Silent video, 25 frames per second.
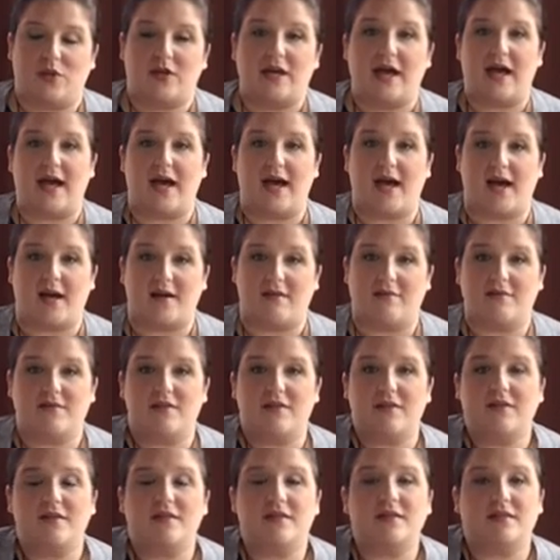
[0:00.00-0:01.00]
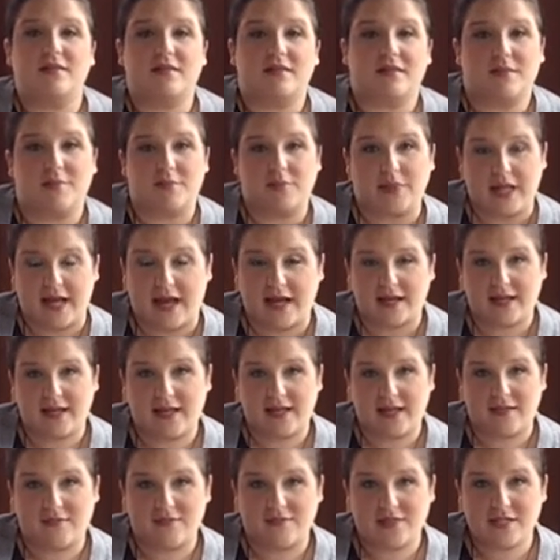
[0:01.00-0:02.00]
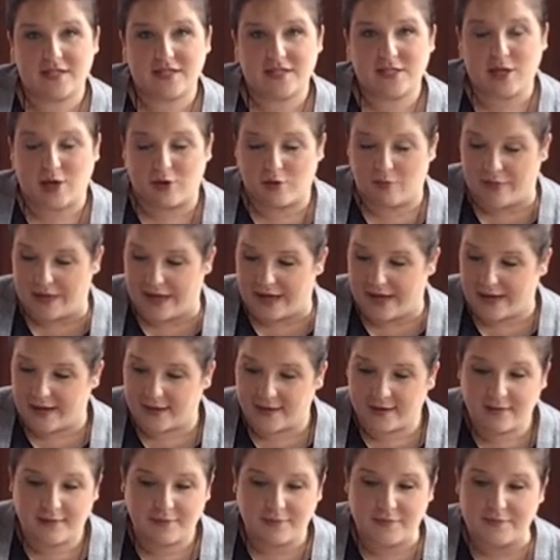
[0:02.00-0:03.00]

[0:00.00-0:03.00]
have the black canvas tote bag,